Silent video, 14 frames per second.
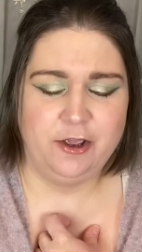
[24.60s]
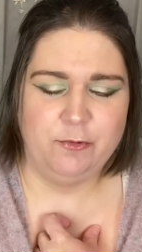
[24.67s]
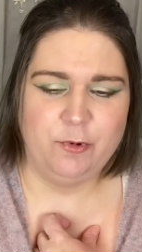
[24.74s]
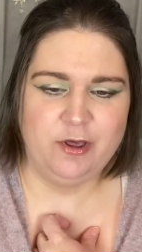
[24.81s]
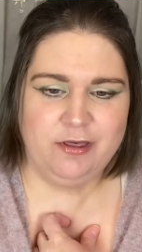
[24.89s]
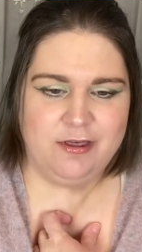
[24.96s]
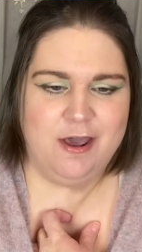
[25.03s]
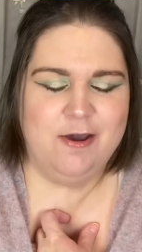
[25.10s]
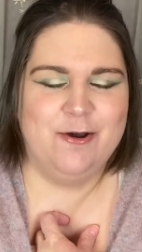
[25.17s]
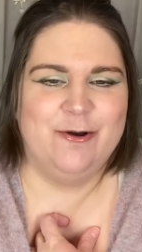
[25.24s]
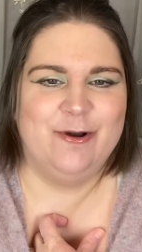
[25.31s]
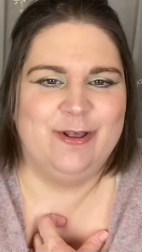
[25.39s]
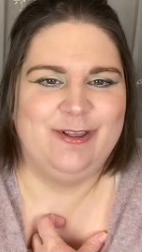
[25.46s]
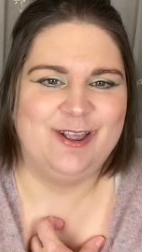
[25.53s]
with
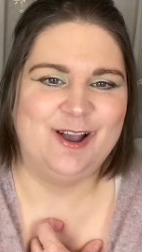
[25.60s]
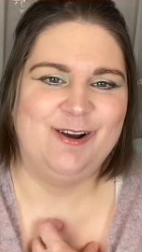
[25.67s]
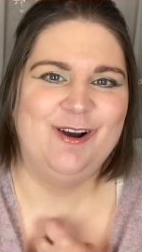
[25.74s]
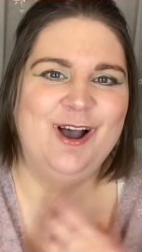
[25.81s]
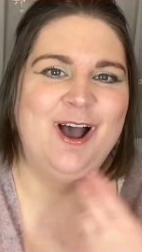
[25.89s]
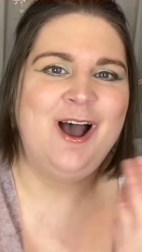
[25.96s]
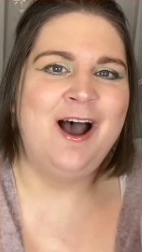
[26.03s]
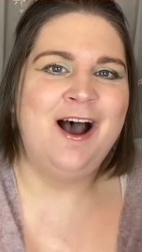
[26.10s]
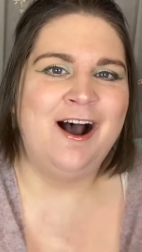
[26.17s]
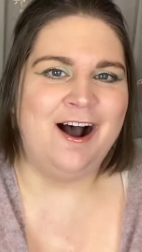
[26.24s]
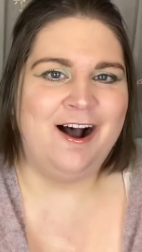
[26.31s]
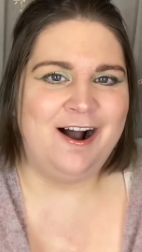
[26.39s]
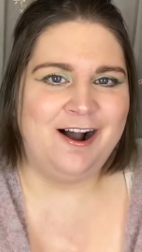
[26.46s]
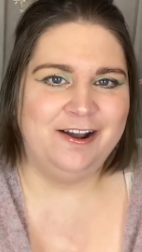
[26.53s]
you. So
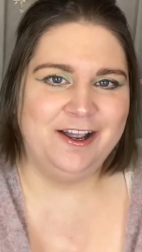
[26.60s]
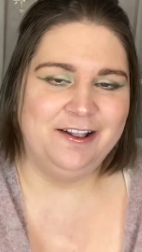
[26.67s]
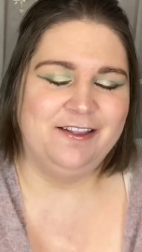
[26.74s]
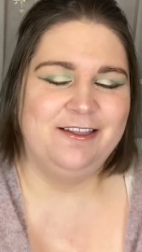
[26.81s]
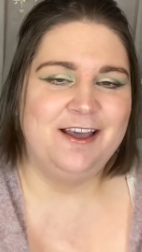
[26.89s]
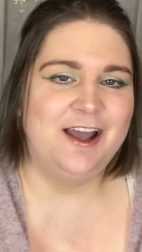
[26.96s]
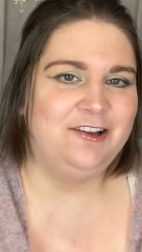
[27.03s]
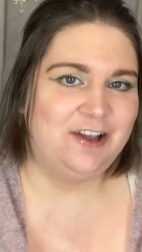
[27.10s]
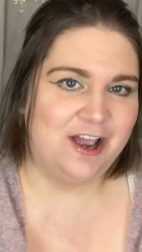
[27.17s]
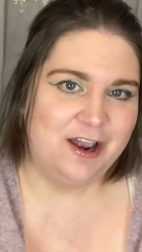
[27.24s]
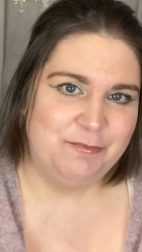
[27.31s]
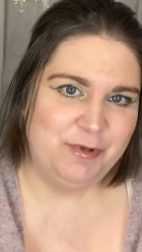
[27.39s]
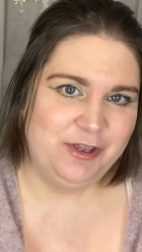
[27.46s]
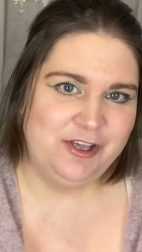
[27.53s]
uh, it's that
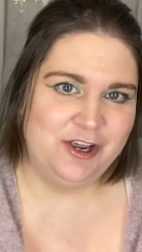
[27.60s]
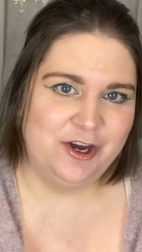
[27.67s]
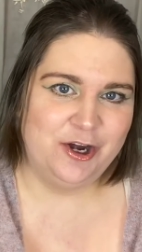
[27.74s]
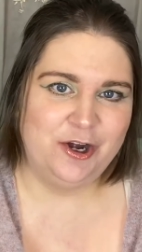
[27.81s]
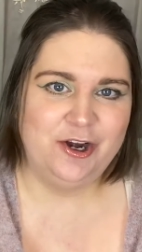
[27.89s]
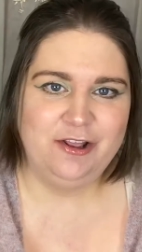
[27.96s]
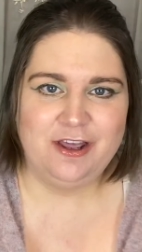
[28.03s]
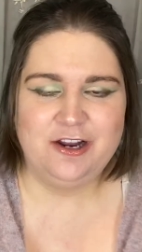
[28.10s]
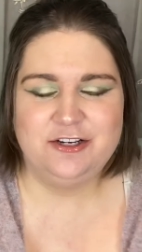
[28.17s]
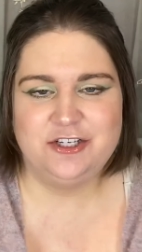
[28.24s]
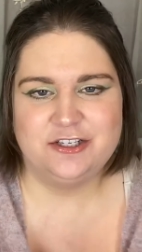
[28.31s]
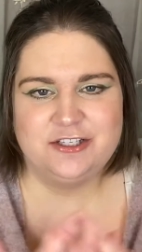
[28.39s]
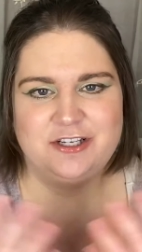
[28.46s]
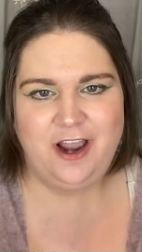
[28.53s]
time of year. They
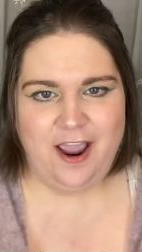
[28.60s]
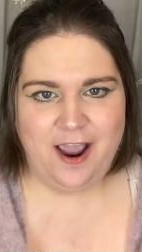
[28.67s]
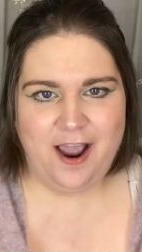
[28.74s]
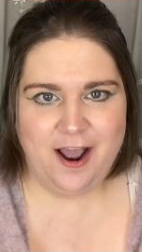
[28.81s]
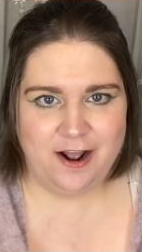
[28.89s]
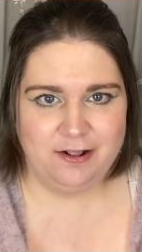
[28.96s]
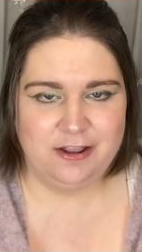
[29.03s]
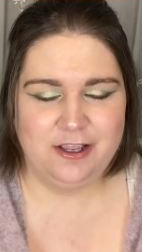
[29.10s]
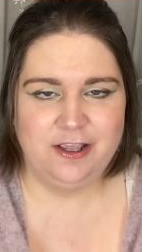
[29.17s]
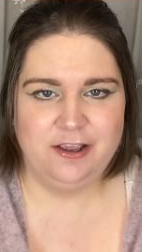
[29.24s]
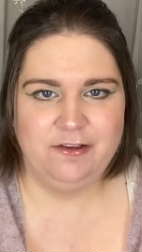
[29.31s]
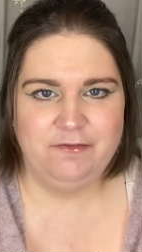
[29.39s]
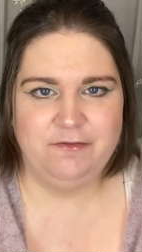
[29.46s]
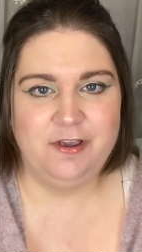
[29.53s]
just have
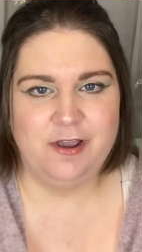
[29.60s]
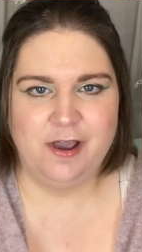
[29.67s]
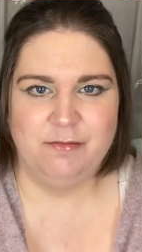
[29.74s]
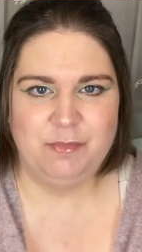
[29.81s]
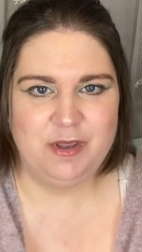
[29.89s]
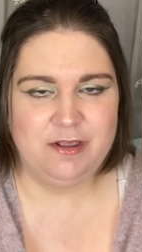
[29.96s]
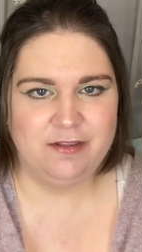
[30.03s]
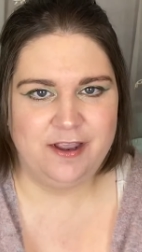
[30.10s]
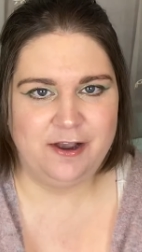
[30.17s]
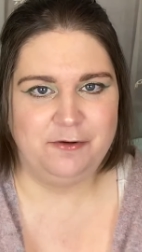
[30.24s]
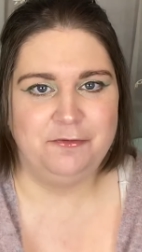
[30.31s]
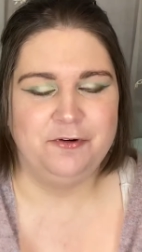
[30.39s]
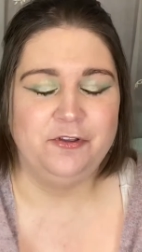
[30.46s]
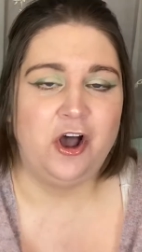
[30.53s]
the VIB
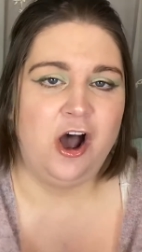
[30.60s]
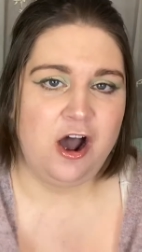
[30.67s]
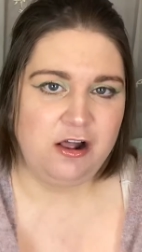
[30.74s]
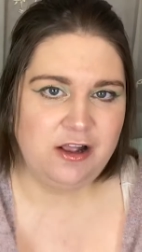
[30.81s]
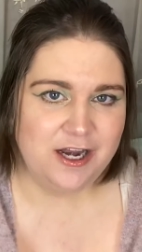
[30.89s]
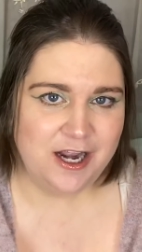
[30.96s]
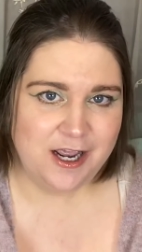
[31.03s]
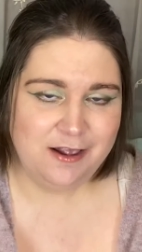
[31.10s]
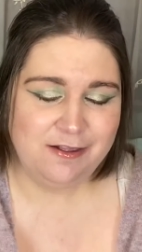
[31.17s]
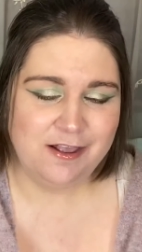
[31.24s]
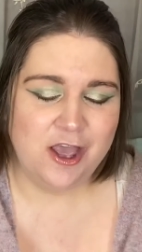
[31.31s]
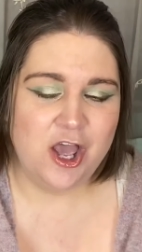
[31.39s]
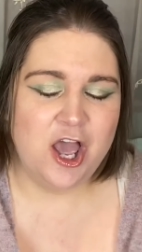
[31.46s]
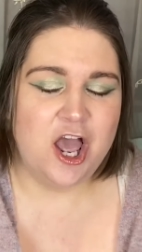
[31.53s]
sale for the holidays.
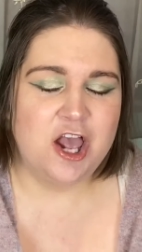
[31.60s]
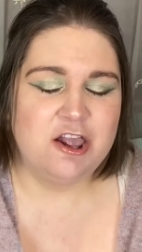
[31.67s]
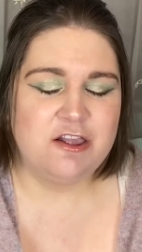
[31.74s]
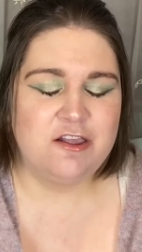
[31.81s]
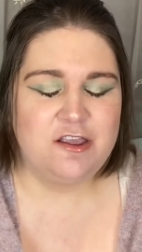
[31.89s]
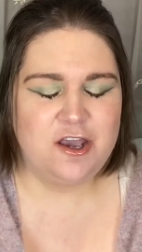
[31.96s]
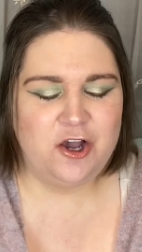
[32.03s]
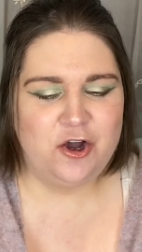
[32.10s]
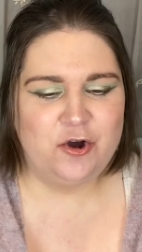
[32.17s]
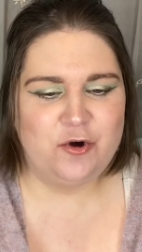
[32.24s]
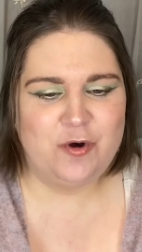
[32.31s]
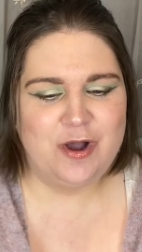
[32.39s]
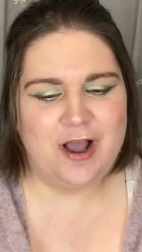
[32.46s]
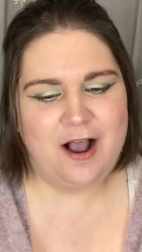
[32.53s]

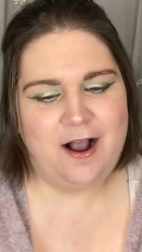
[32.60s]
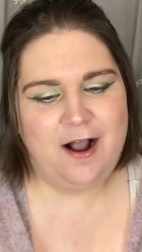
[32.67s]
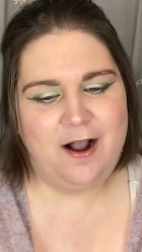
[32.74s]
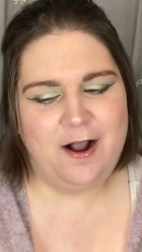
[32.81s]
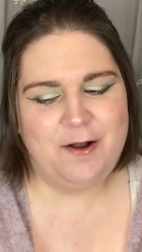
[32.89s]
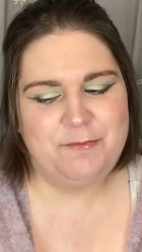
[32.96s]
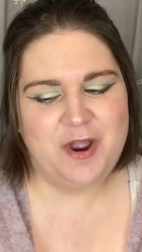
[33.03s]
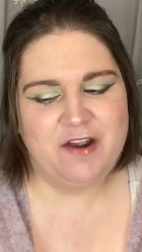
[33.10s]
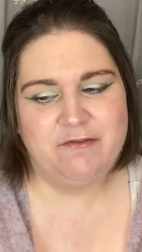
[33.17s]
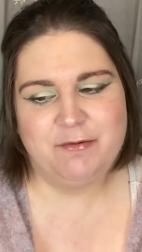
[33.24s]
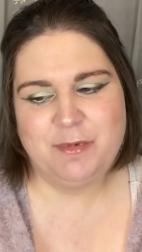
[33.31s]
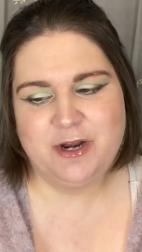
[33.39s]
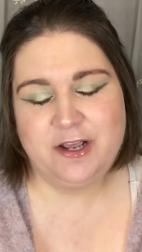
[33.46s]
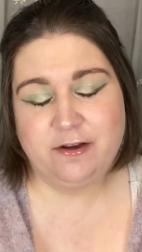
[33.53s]
So um,
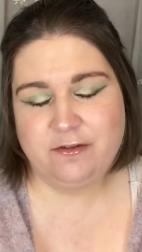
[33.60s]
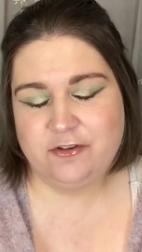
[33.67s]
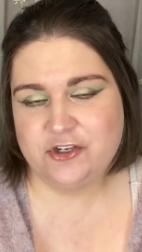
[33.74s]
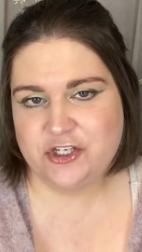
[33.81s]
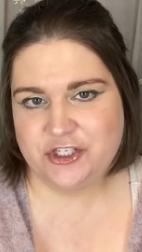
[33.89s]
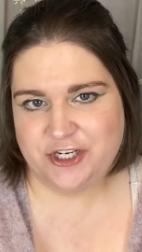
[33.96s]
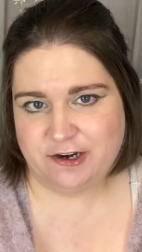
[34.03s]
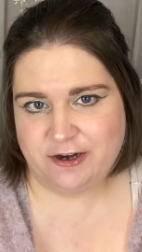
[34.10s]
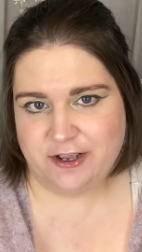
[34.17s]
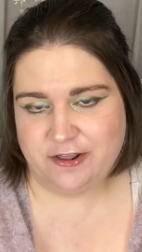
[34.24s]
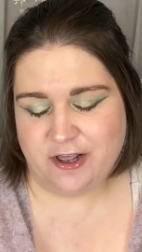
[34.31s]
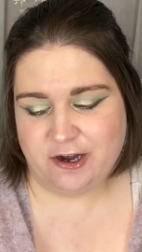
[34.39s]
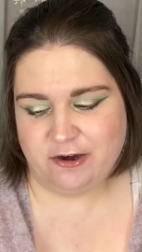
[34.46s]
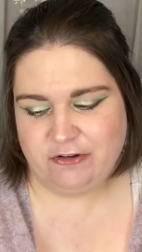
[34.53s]
everybody else is sharing
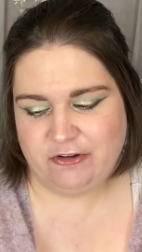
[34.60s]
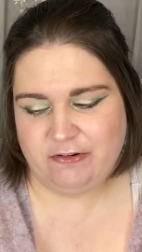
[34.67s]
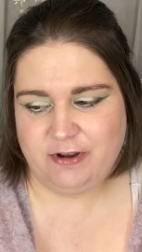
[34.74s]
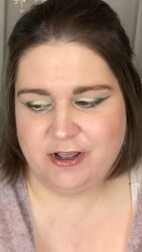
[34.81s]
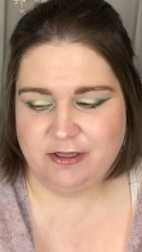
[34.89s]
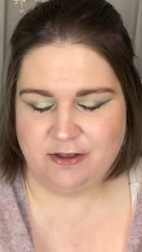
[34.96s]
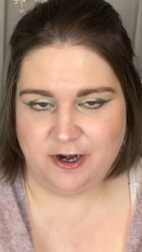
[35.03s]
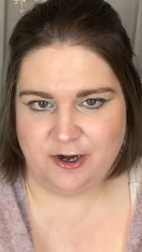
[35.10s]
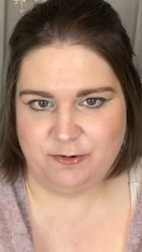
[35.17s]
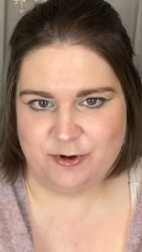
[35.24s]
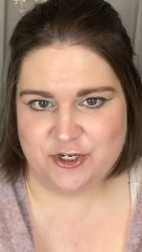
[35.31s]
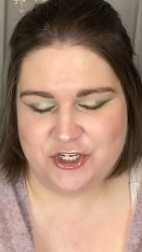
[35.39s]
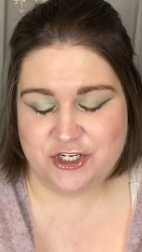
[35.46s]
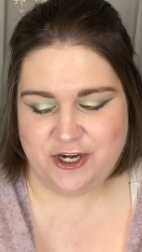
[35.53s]
theirs. So I thought I
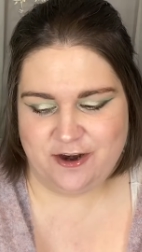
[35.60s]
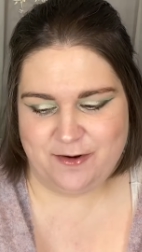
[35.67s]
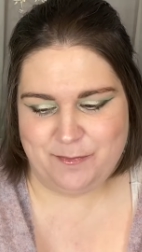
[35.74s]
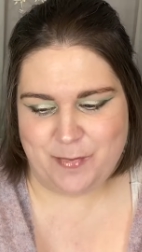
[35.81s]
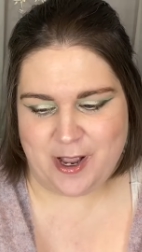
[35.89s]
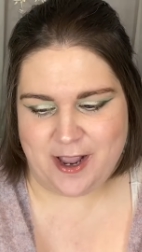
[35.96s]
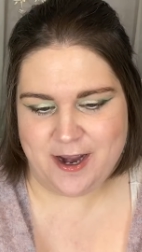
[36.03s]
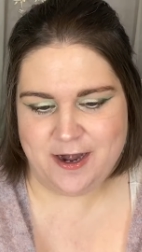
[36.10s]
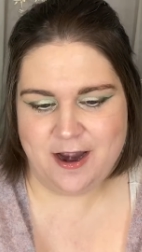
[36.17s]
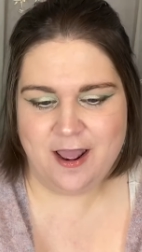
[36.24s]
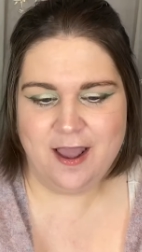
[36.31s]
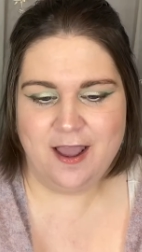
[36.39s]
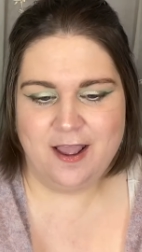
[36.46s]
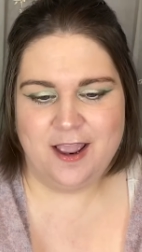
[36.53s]
would share mine.
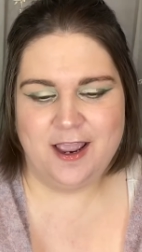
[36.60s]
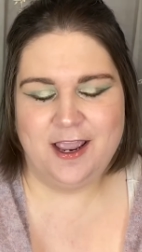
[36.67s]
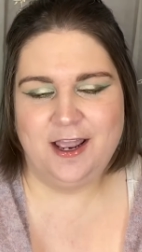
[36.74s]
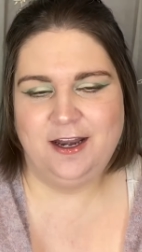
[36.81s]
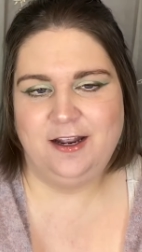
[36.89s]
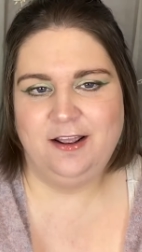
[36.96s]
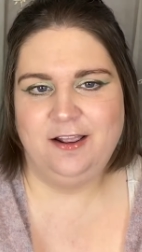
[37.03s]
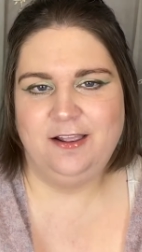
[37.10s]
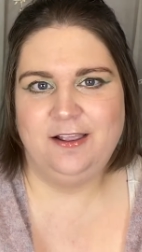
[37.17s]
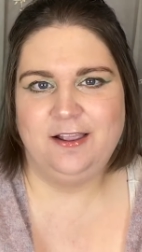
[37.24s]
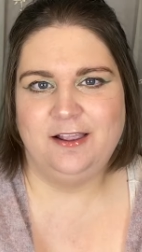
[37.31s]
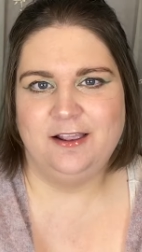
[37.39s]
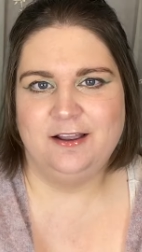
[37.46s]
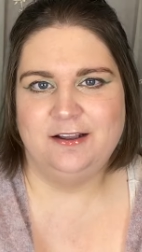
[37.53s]
It
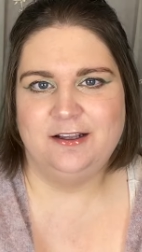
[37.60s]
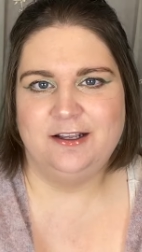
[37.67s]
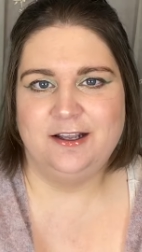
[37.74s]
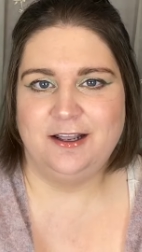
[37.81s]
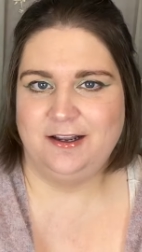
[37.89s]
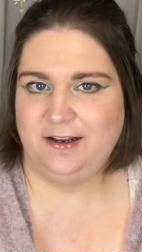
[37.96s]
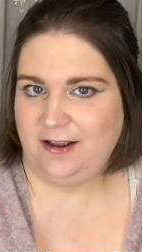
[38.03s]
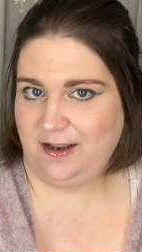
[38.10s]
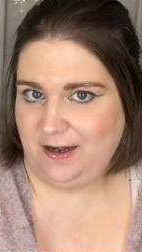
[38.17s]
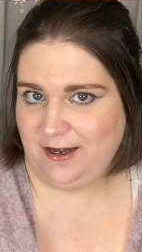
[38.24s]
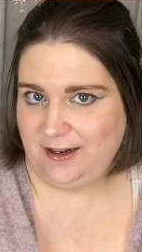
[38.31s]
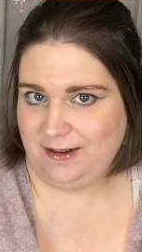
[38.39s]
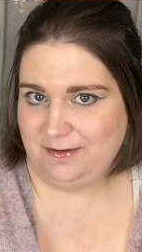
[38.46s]
is tiny